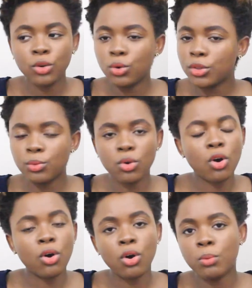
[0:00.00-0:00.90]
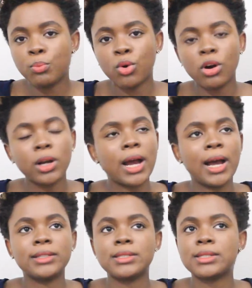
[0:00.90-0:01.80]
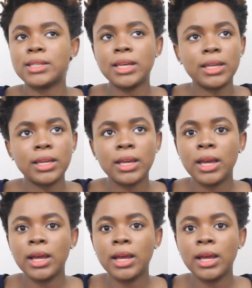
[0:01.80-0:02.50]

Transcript: go through Upwork, and see